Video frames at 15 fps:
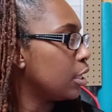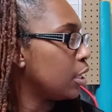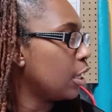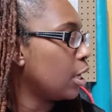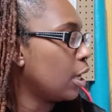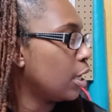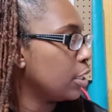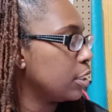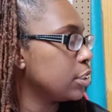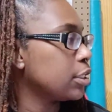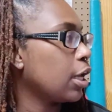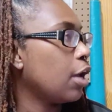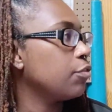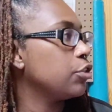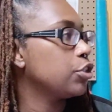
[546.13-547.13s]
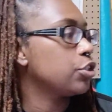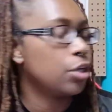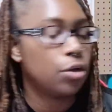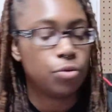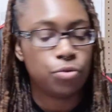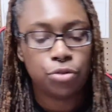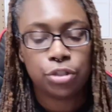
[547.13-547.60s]
All this off the
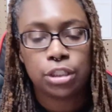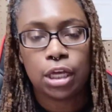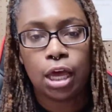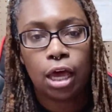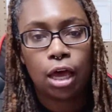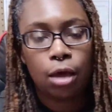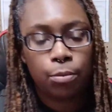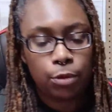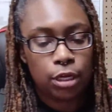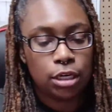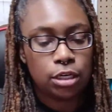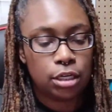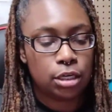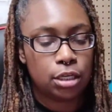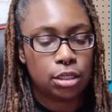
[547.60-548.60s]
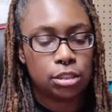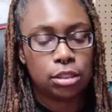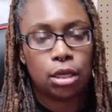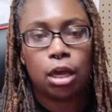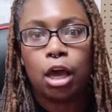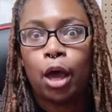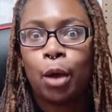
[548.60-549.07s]
shoulder top, and then it's.
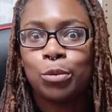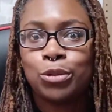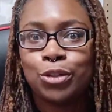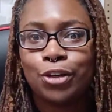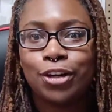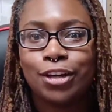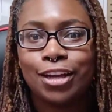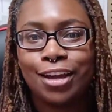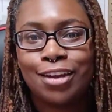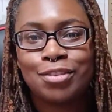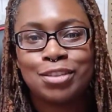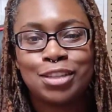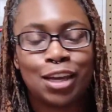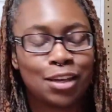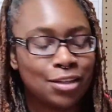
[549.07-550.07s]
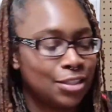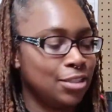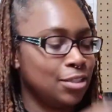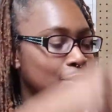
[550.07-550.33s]
I'm sorry, y'all. I was talking to him.